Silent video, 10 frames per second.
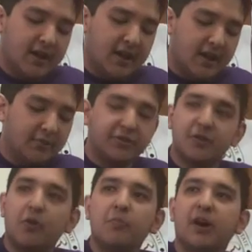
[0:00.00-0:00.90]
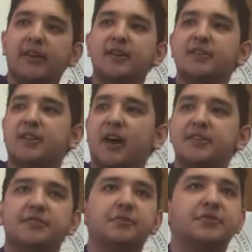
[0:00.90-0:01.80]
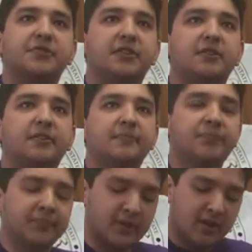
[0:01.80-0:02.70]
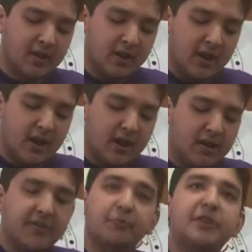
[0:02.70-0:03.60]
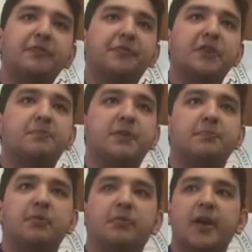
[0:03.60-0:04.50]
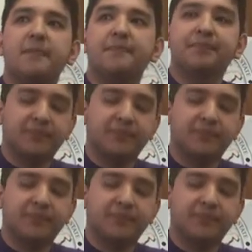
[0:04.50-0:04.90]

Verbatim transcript: uh, with no money as a high school senior, uh, that we could feed people, right?